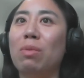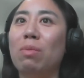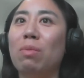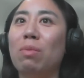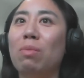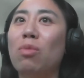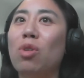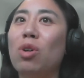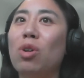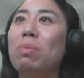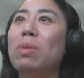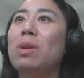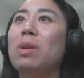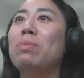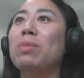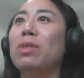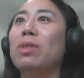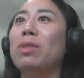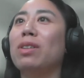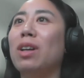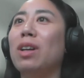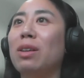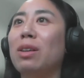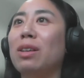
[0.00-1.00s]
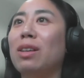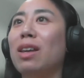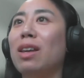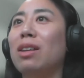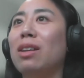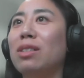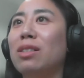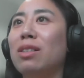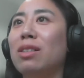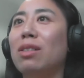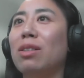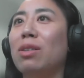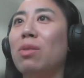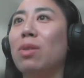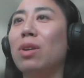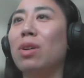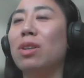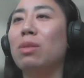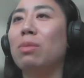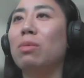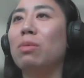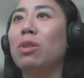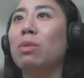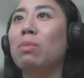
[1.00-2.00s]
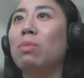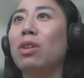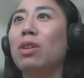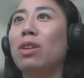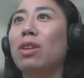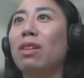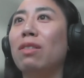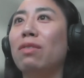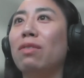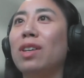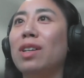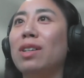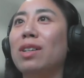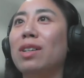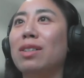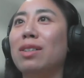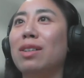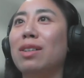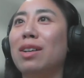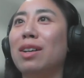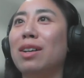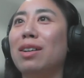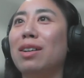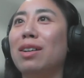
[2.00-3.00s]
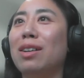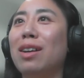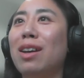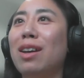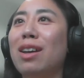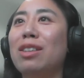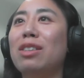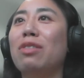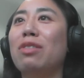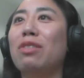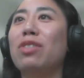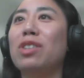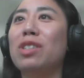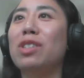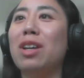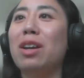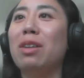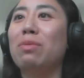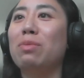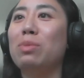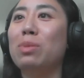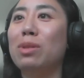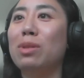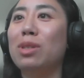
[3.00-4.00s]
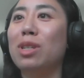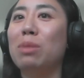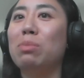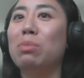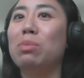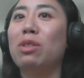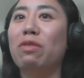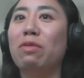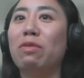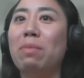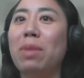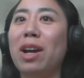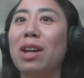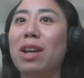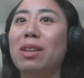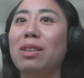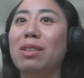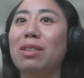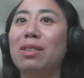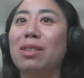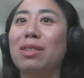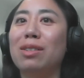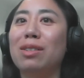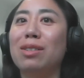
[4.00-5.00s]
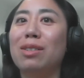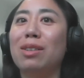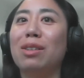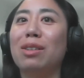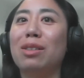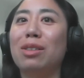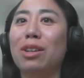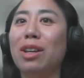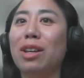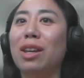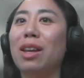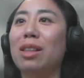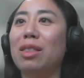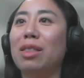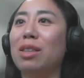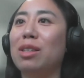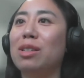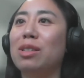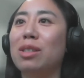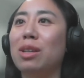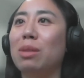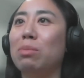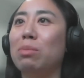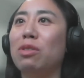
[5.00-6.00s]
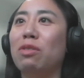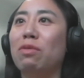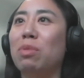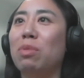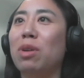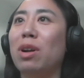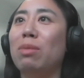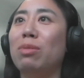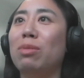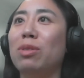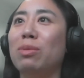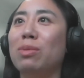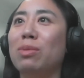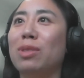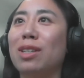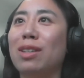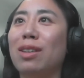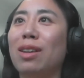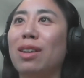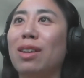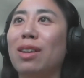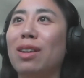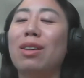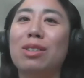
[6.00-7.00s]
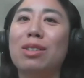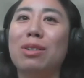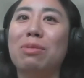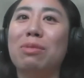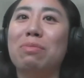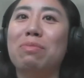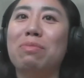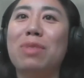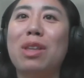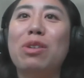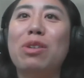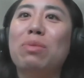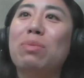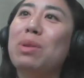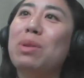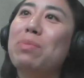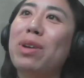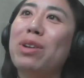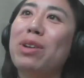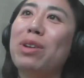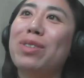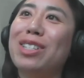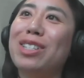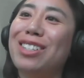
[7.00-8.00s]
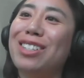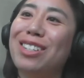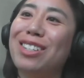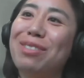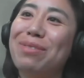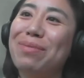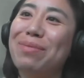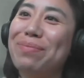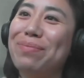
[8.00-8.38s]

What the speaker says: more people get into the quantum computing field, different types of minds looking at these types of problems. So that would be my wish.